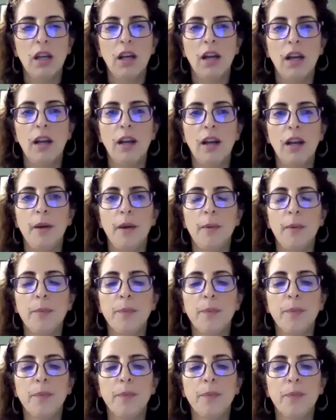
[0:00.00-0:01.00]

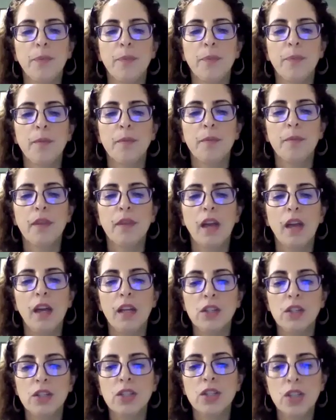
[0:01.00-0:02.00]

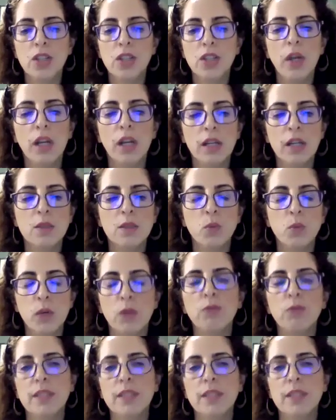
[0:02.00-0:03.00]
and just showing us
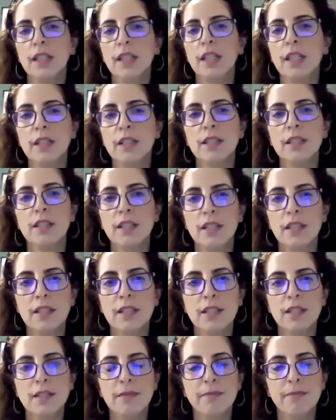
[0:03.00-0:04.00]
what resilience
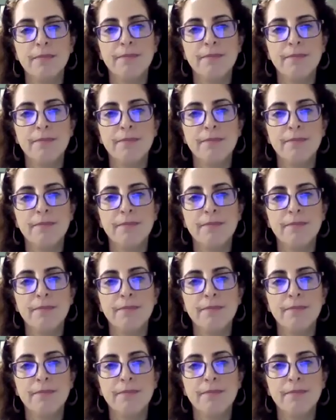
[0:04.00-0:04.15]
is.